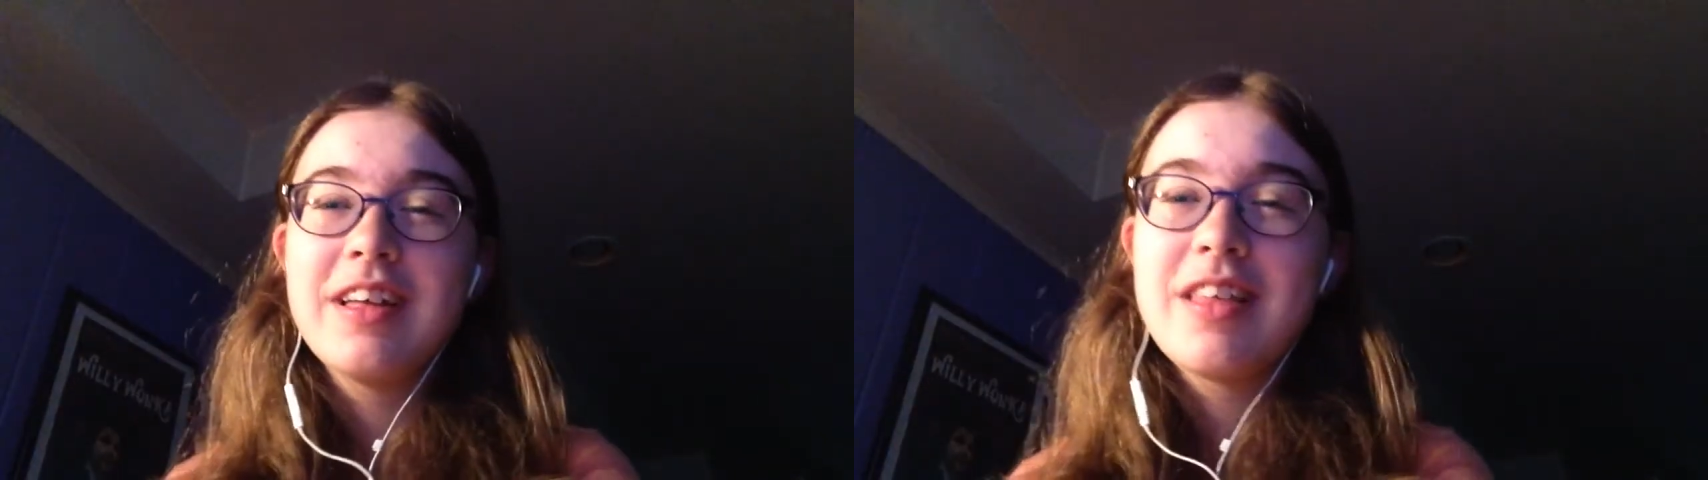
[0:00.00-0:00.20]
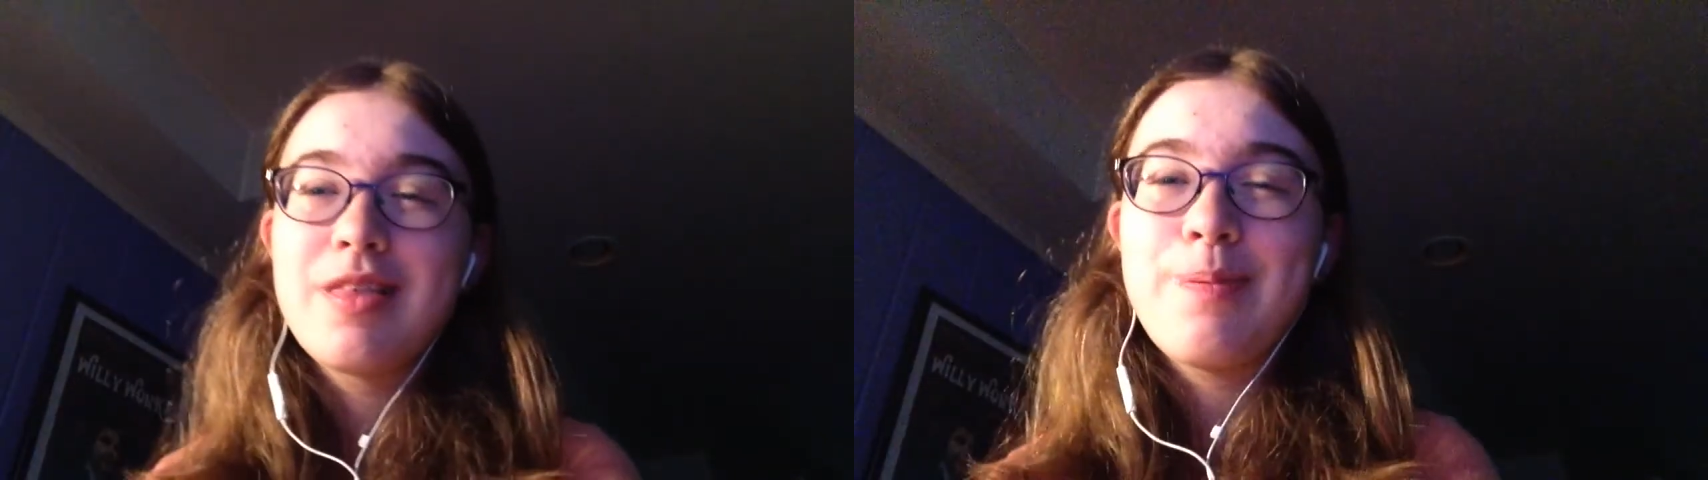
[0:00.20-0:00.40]

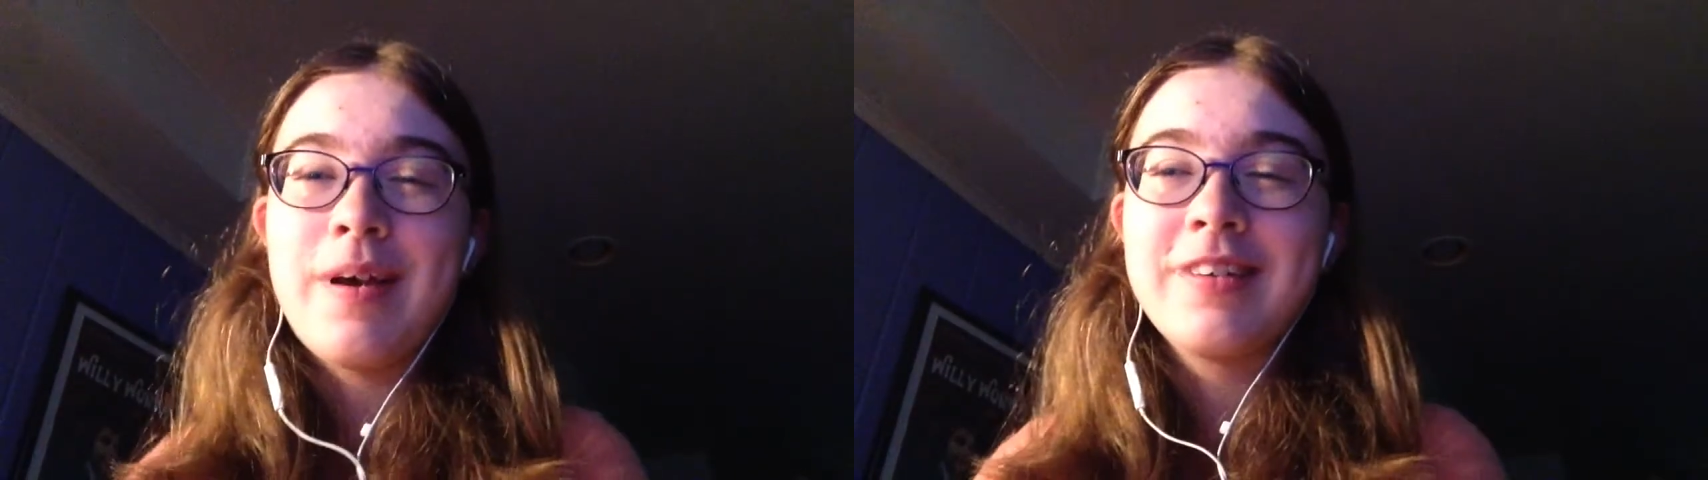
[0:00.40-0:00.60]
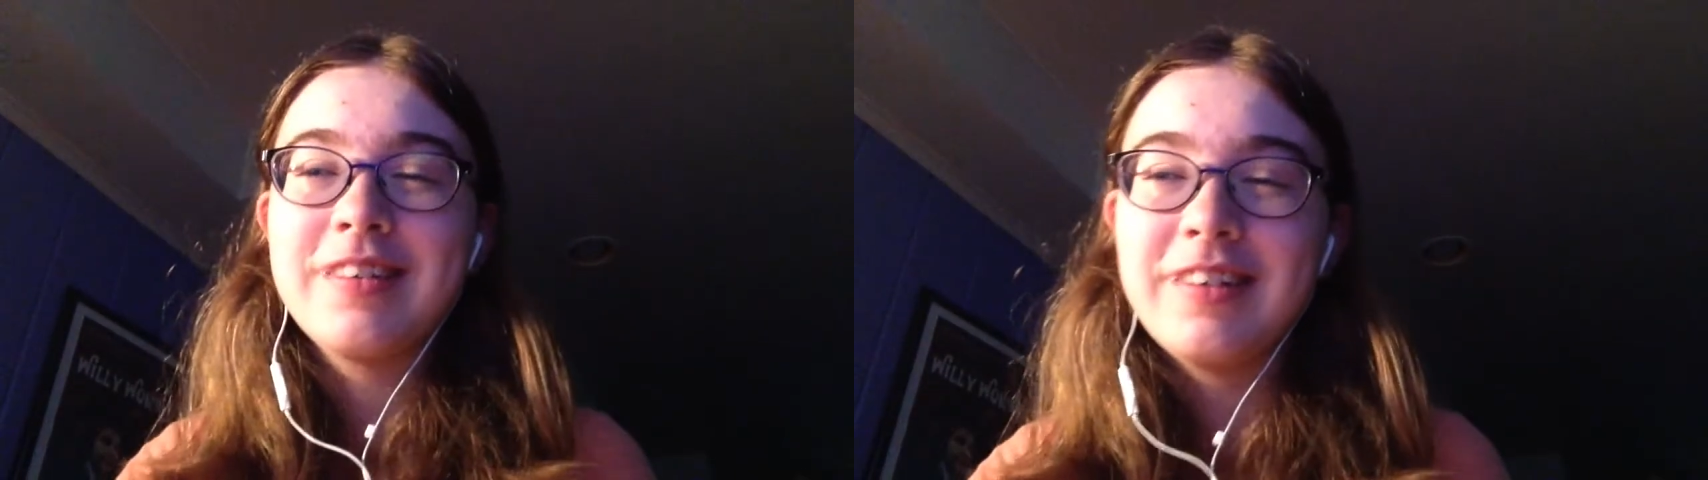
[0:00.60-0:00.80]

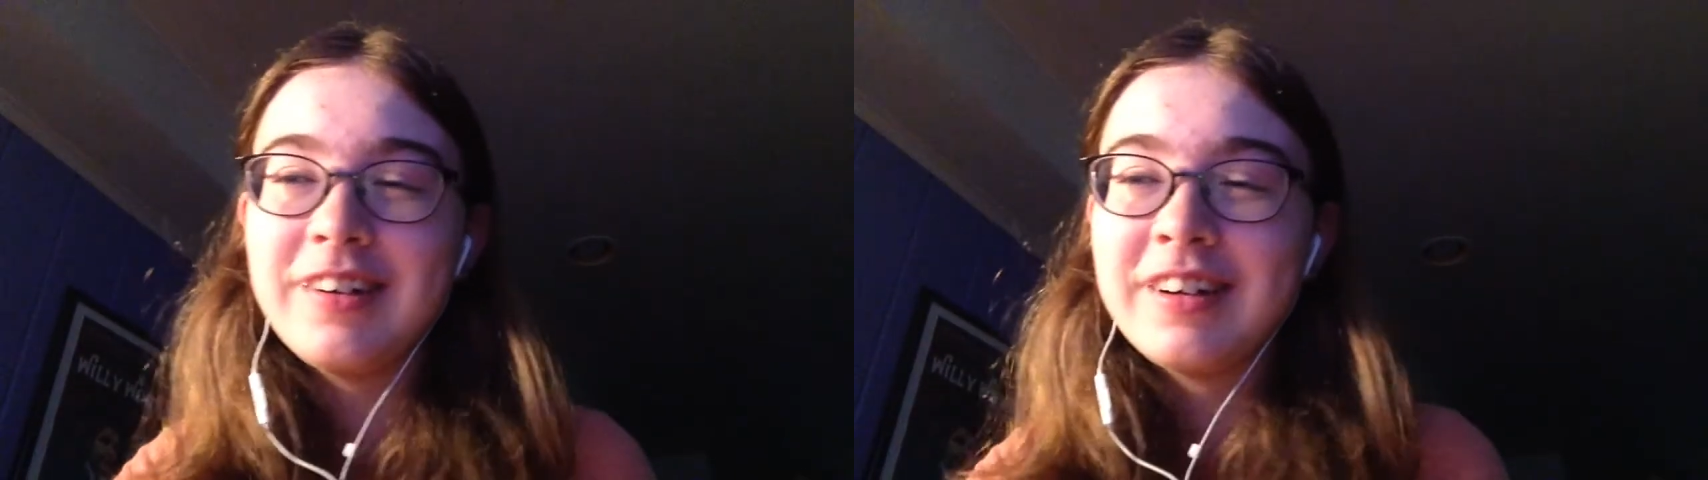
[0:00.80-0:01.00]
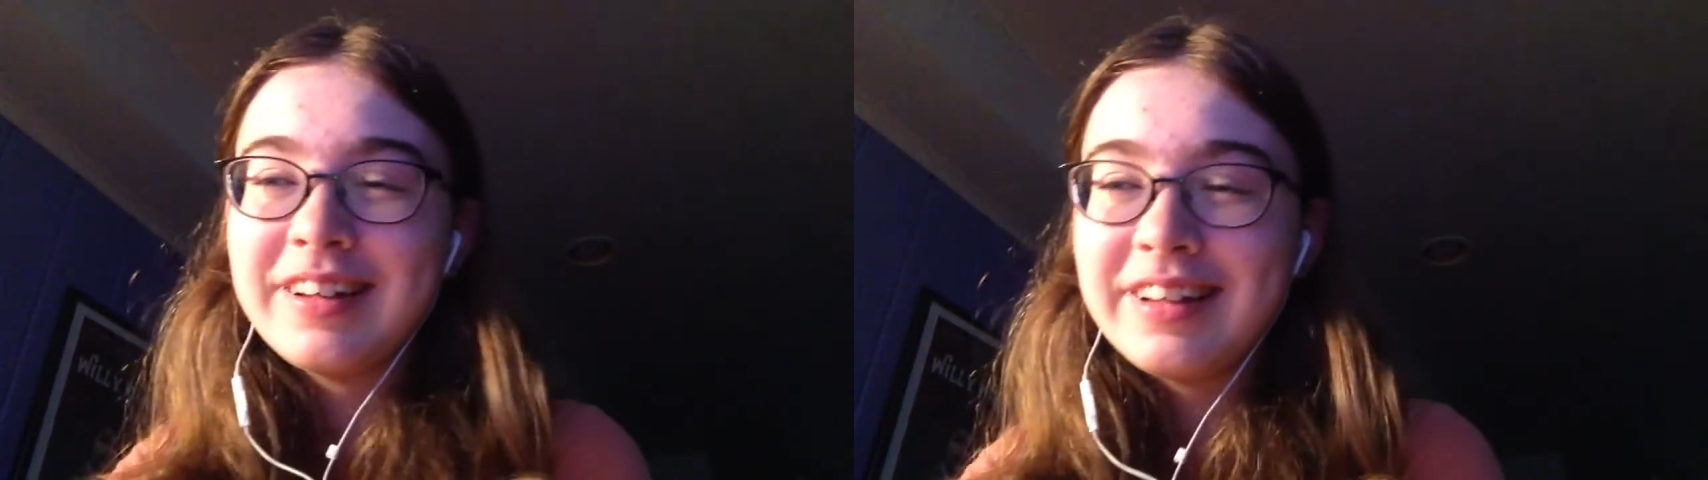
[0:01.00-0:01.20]

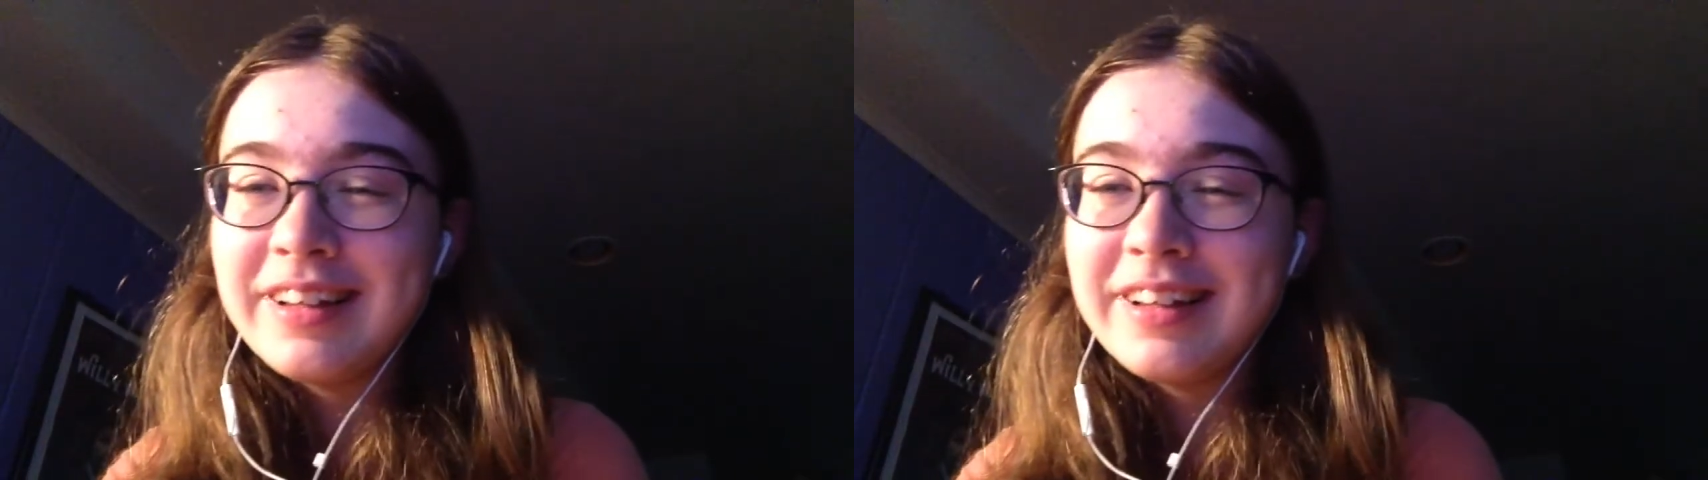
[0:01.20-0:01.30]
special